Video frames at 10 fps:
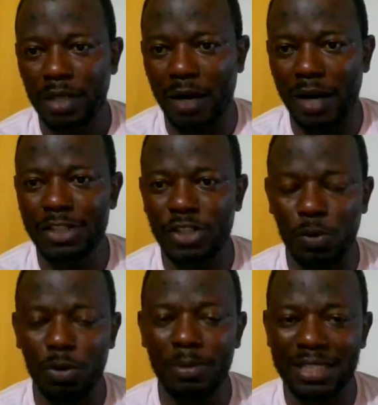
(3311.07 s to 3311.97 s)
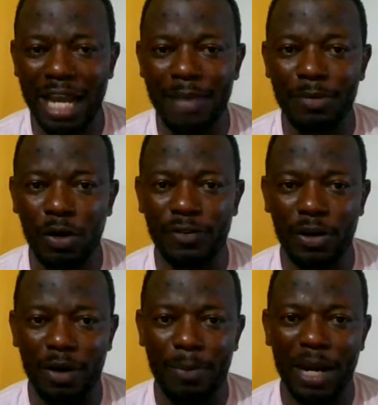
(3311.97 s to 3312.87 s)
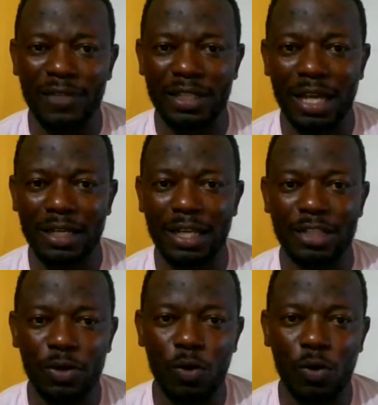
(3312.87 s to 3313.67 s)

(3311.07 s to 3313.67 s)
All right, so it would be time now if you're a private candidate to